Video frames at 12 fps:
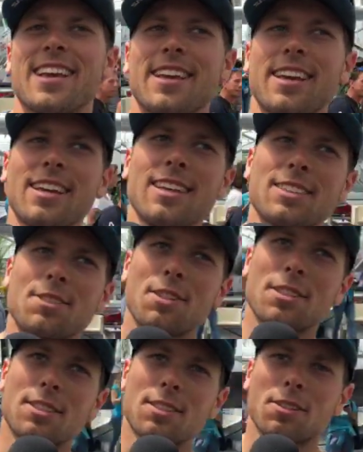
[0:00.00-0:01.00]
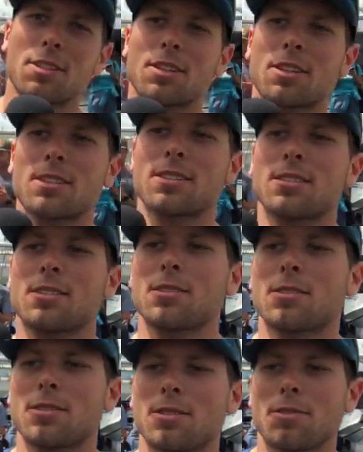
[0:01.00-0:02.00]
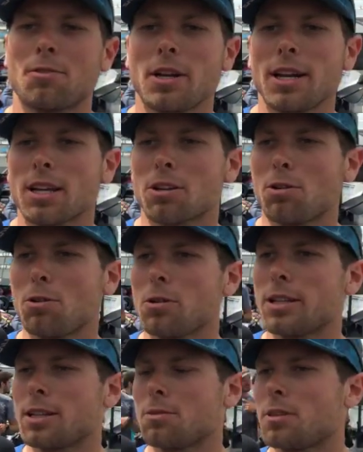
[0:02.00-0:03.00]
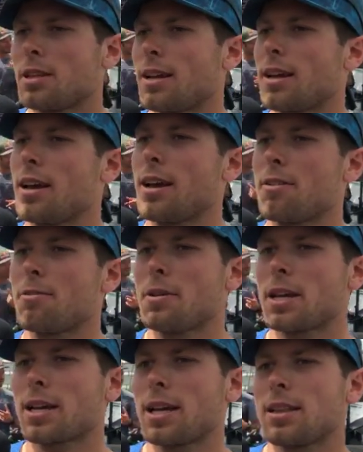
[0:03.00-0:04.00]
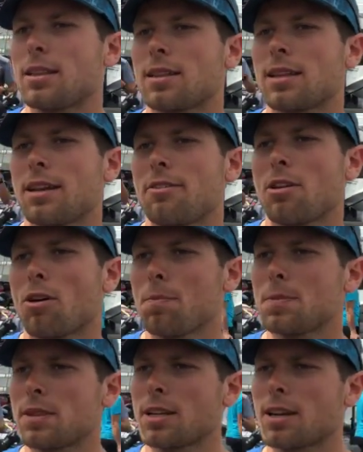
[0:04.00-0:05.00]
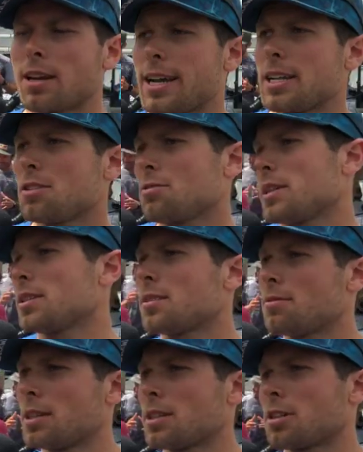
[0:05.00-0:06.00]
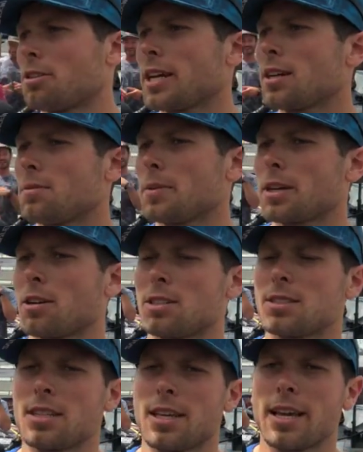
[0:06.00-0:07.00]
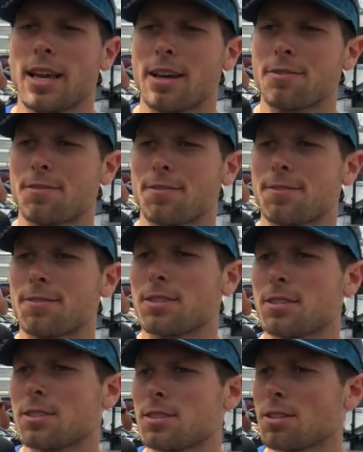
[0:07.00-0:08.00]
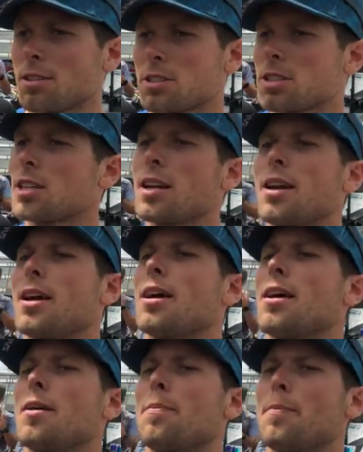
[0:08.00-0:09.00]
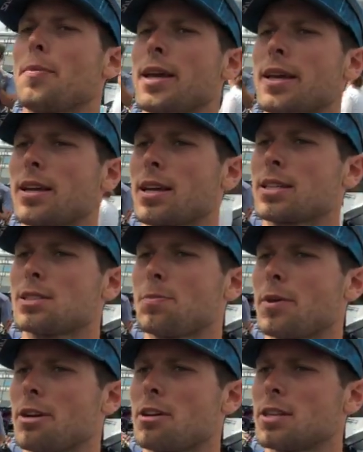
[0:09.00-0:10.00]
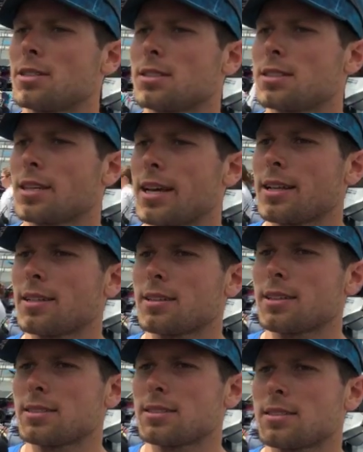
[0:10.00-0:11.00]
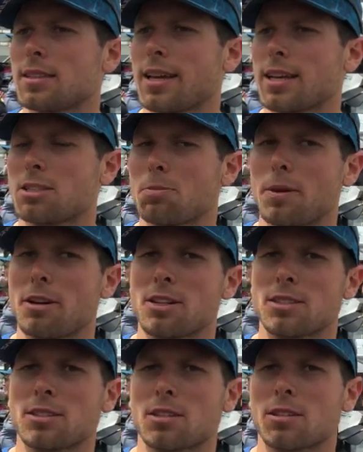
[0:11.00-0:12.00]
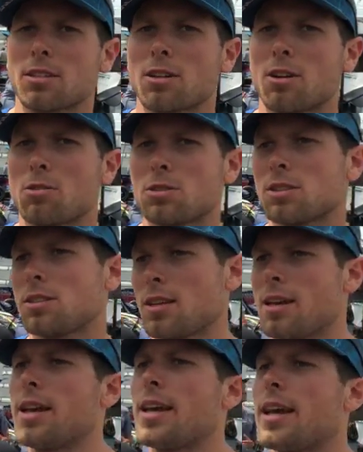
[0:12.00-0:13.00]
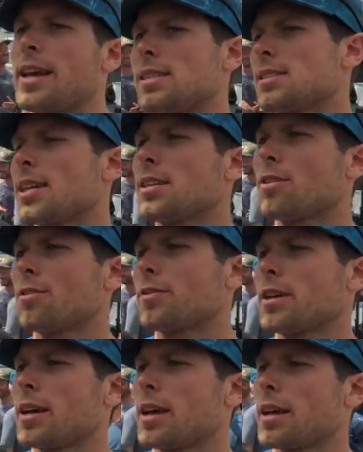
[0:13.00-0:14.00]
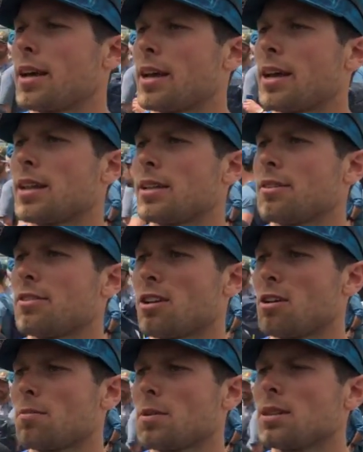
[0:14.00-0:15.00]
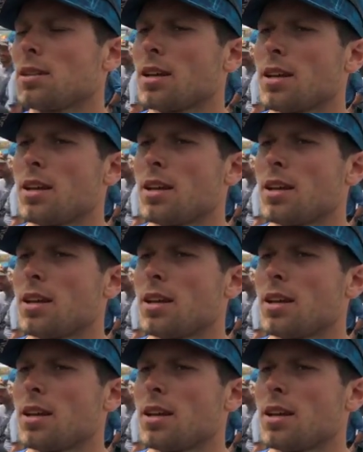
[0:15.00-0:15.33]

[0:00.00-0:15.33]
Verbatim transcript: Yeah, it was really cool that we can develop the glider with, with Kriegel, because he has such a big experience, and this experience goes inside of the uh, development.